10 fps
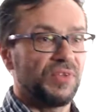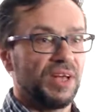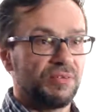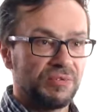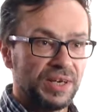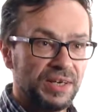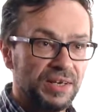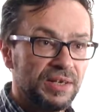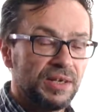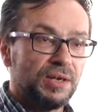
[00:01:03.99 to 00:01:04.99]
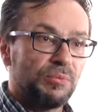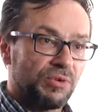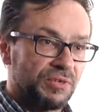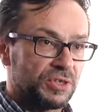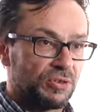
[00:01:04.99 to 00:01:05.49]
And finally,
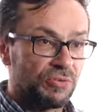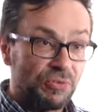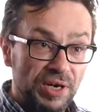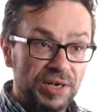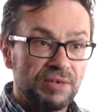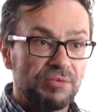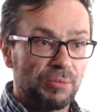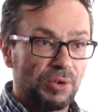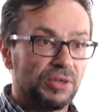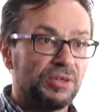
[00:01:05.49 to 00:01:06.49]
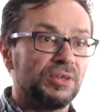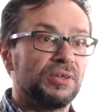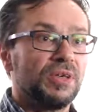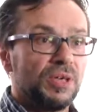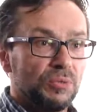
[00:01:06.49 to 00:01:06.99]
Professor Freeling from
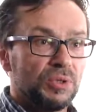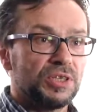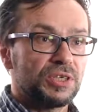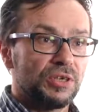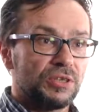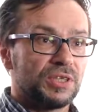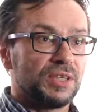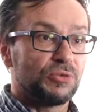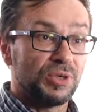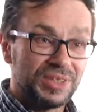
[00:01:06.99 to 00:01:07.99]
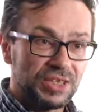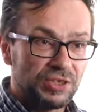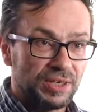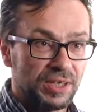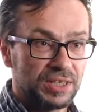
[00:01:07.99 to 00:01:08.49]
London will discuss the
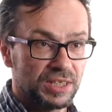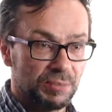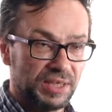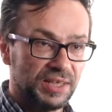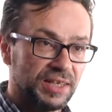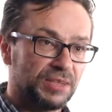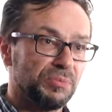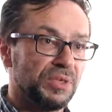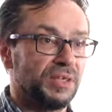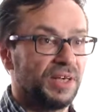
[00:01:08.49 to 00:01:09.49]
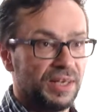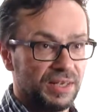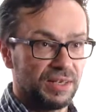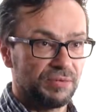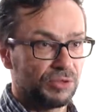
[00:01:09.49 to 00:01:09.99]
traditional segmentectomy
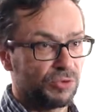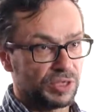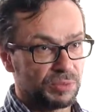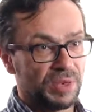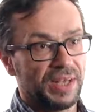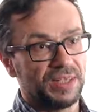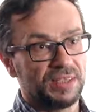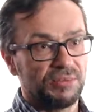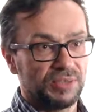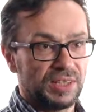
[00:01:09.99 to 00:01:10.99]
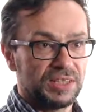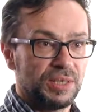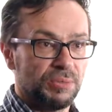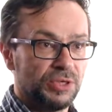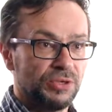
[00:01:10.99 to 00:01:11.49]
and liver transplant for that
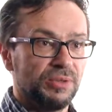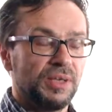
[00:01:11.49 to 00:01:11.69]
same issue.